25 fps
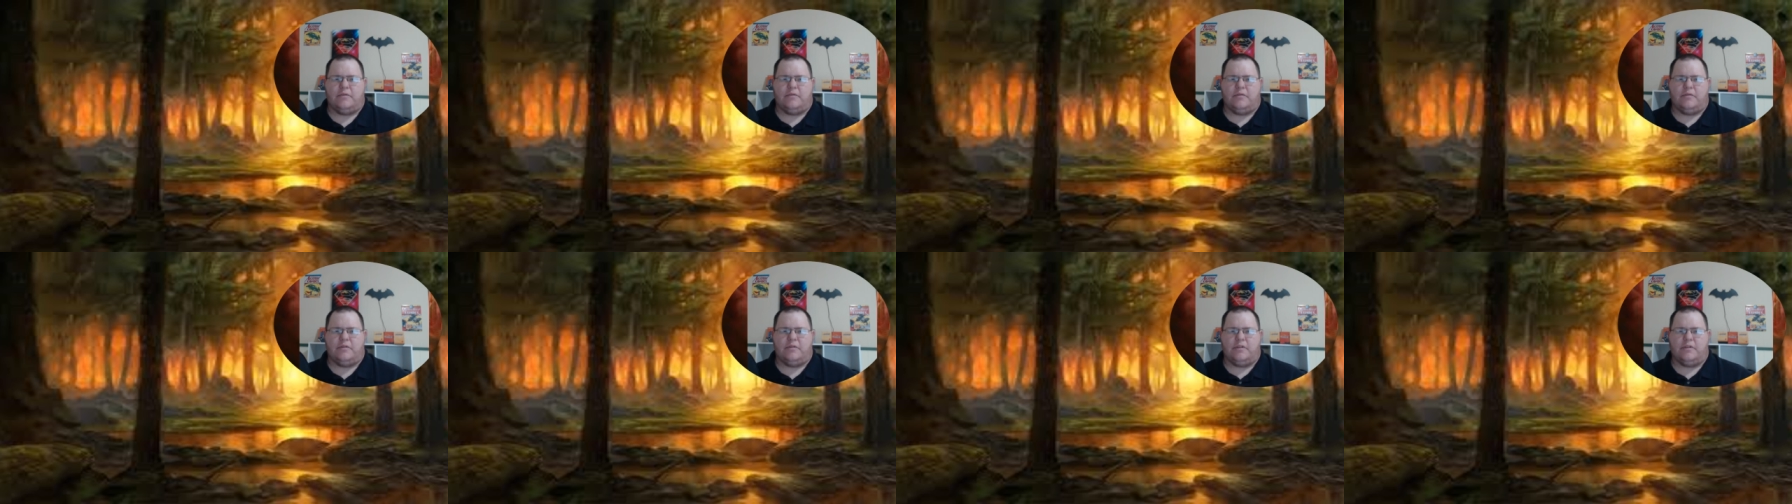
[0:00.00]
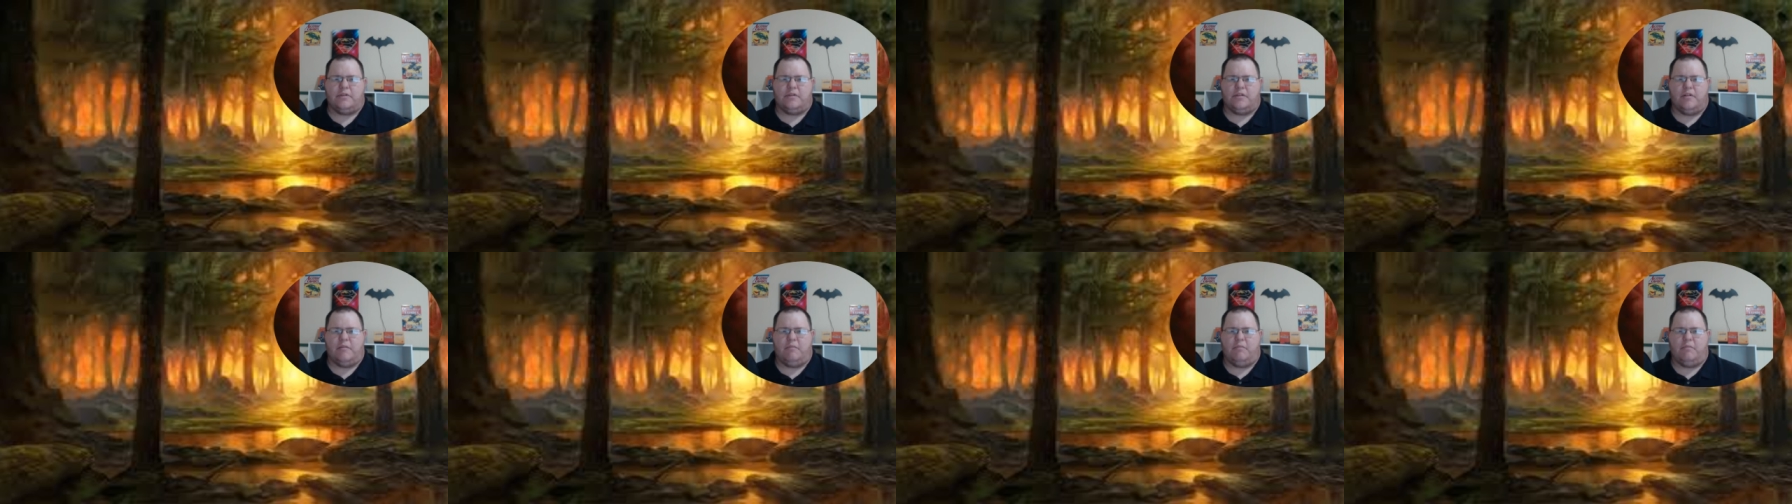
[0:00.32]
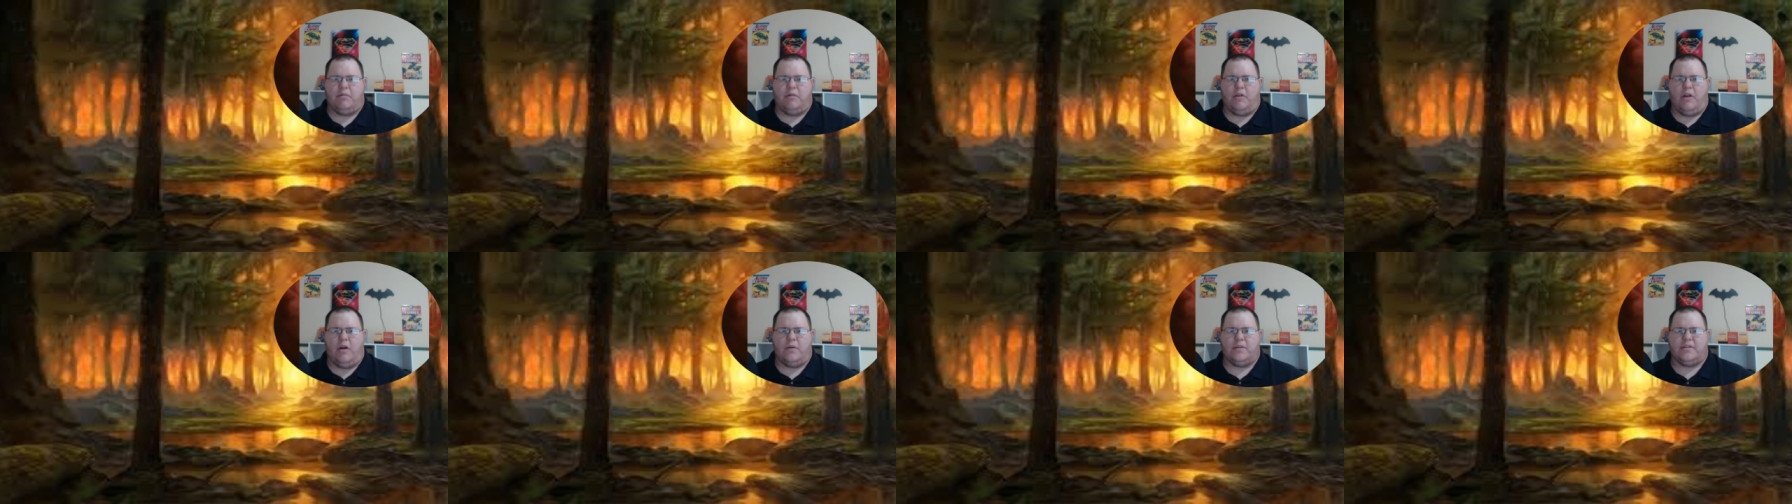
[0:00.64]
to
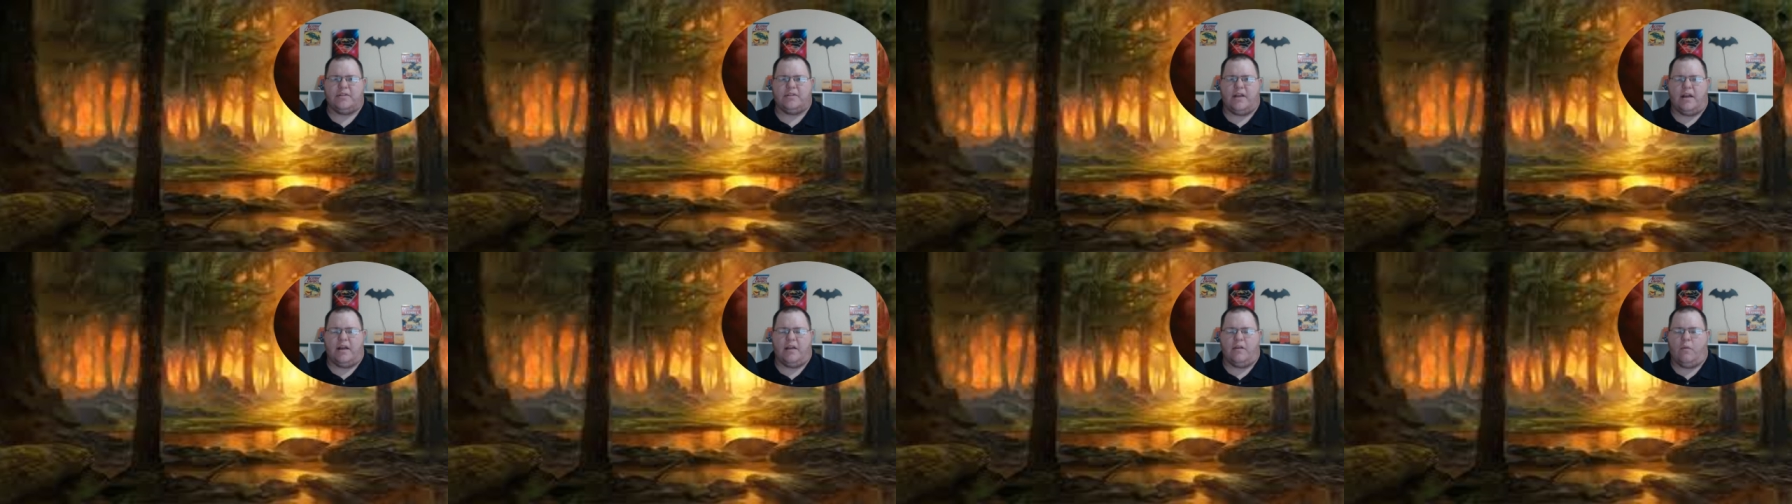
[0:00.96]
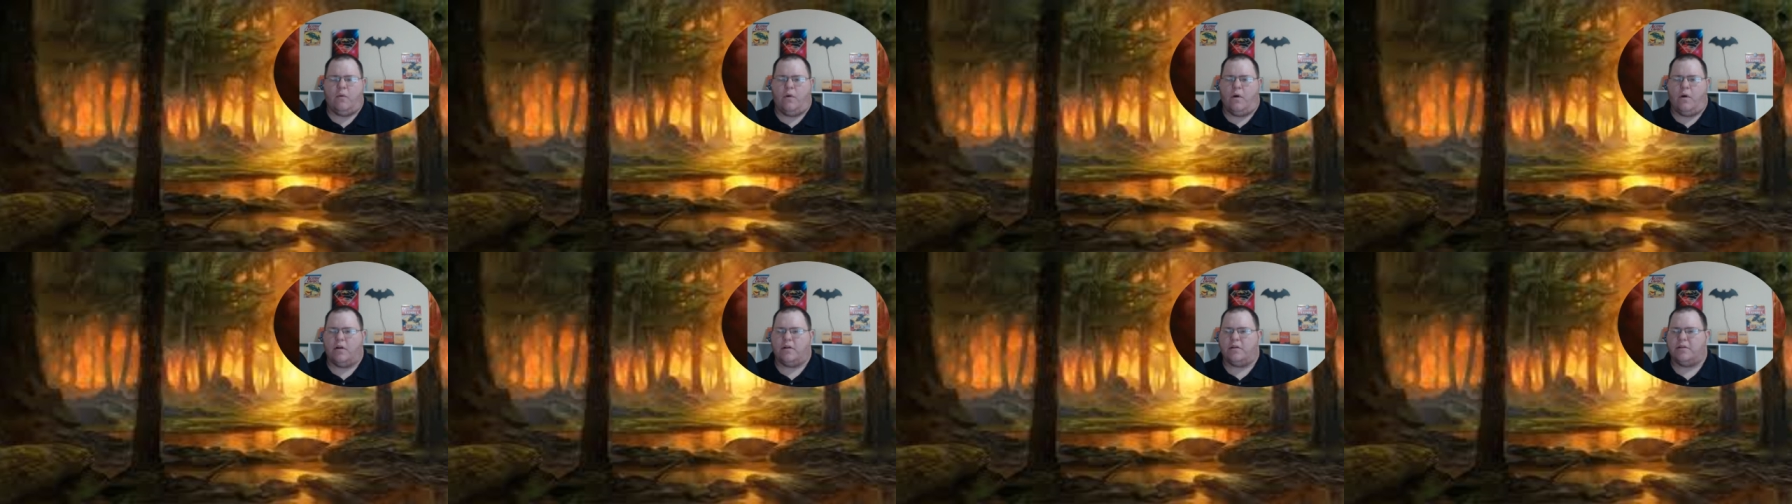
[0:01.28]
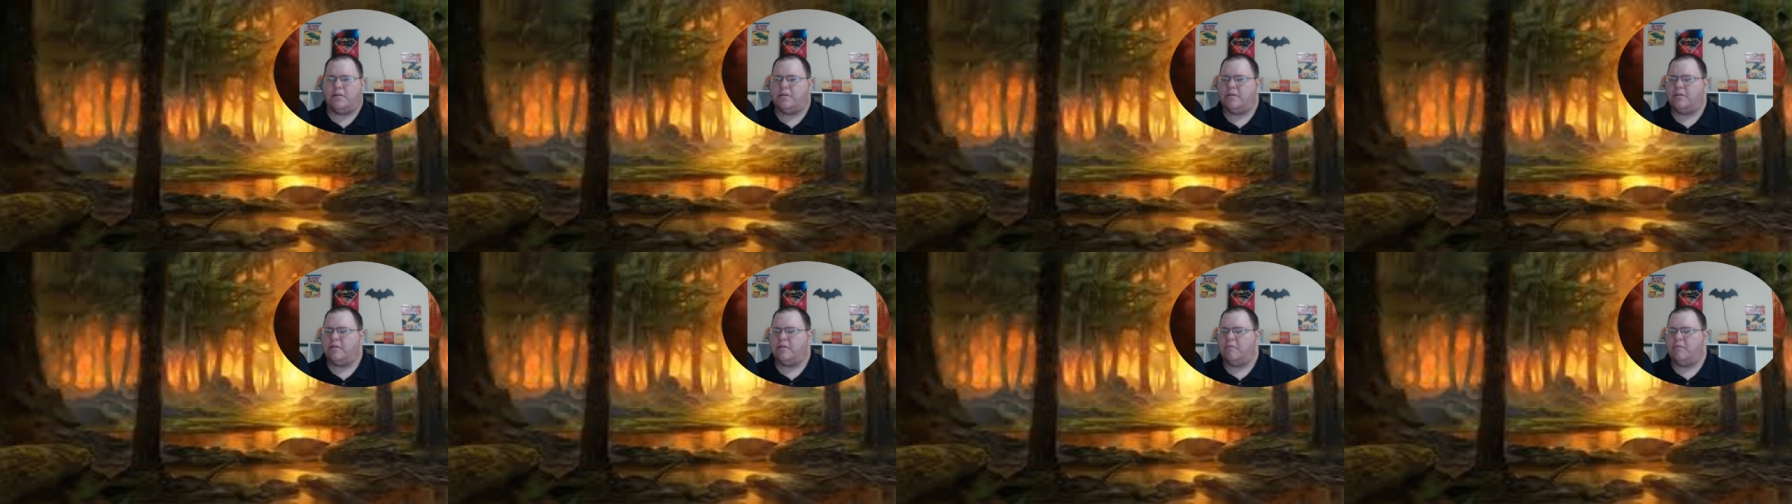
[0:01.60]
blow us out of the water. It's
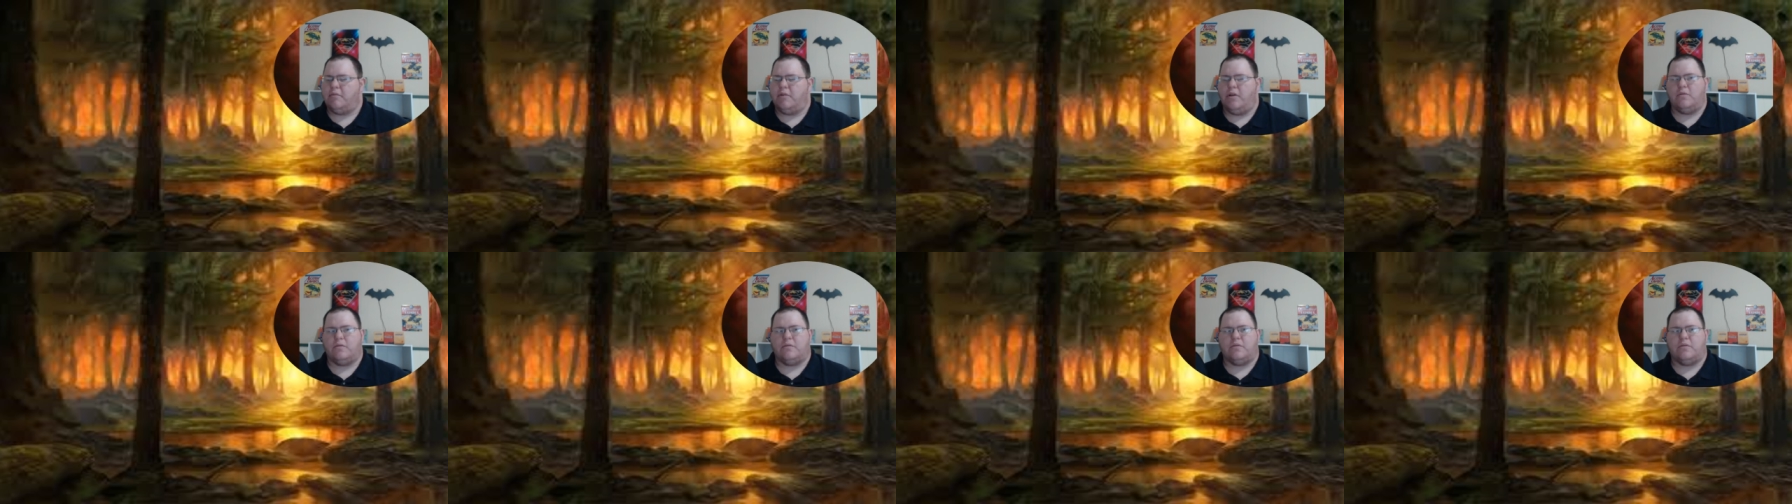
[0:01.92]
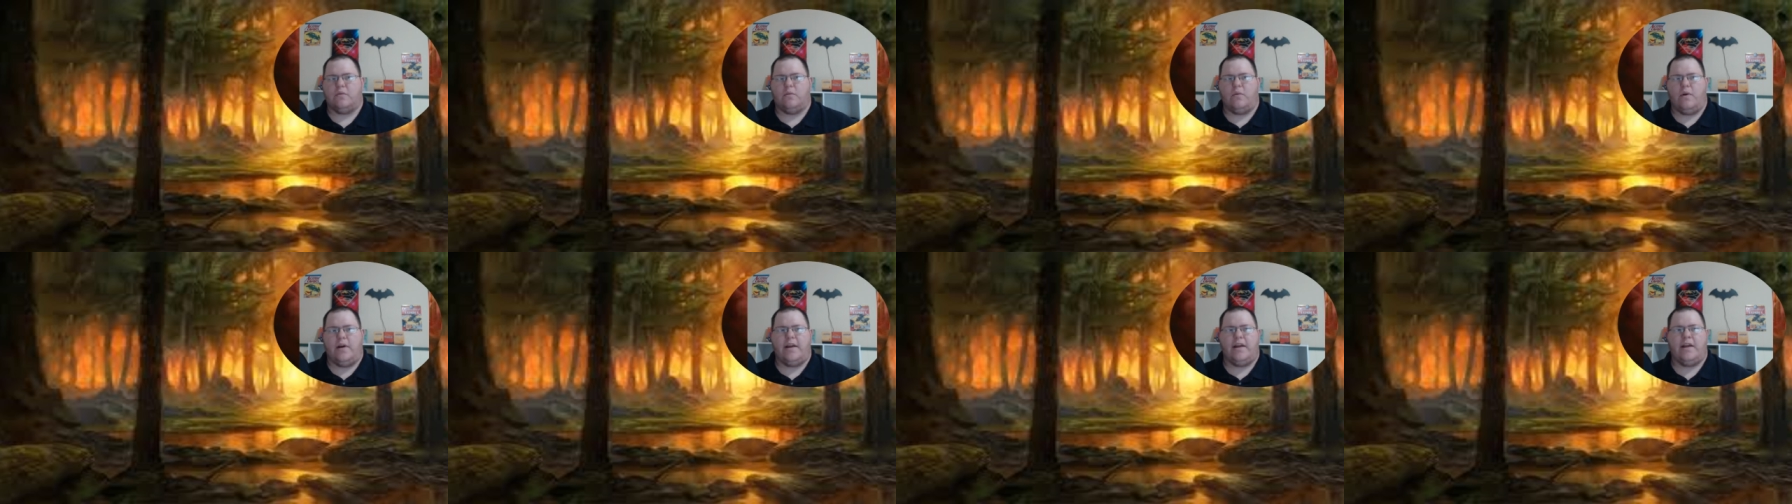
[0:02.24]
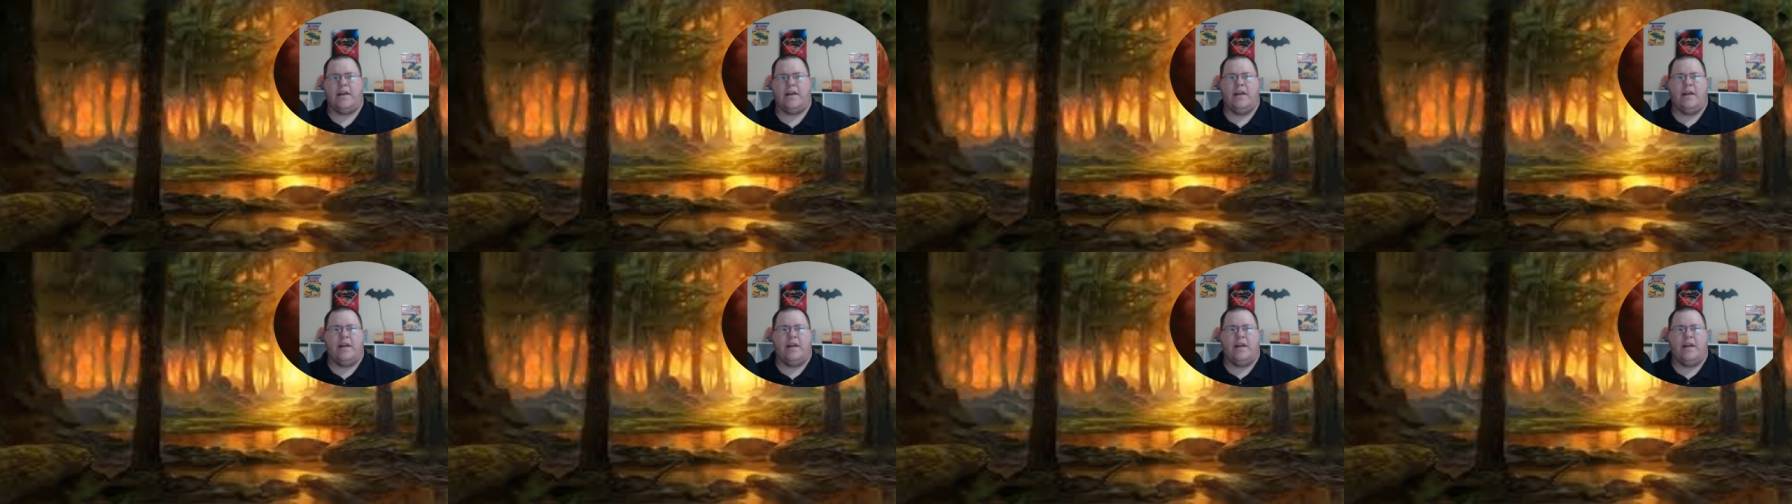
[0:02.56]
just going to blow us away.